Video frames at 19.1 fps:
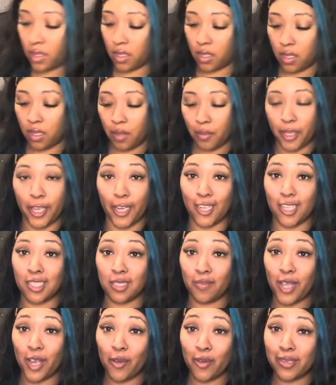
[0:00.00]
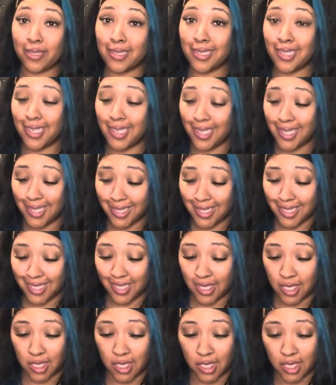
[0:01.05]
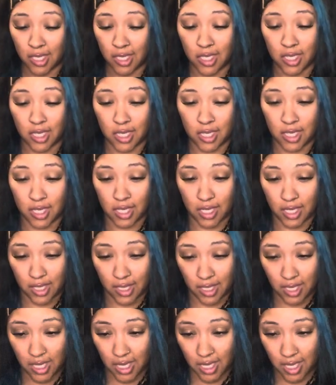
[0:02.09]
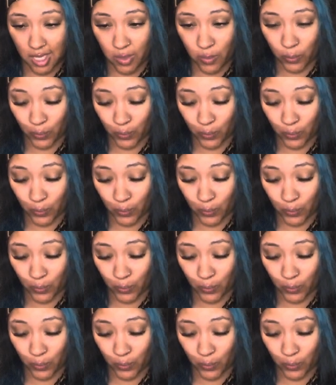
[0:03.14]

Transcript: Oh, here's my receipts. Let's see.